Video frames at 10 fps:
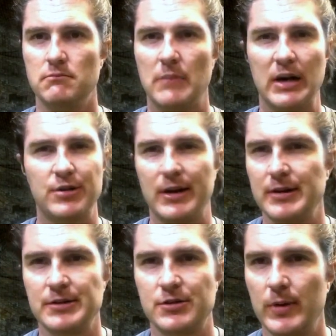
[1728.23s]
Mike Trout
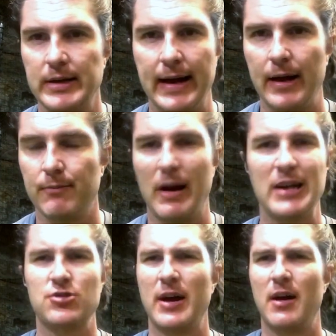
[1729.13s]
doesn't swing down.
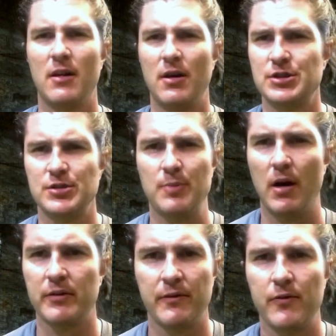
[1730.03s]
Mike Trout launches
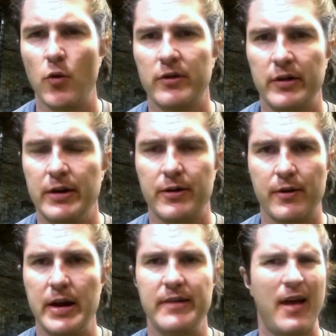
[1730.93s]
balls at 14
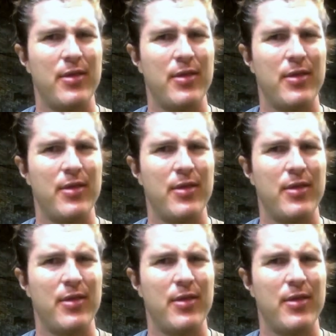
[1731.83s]
degrees.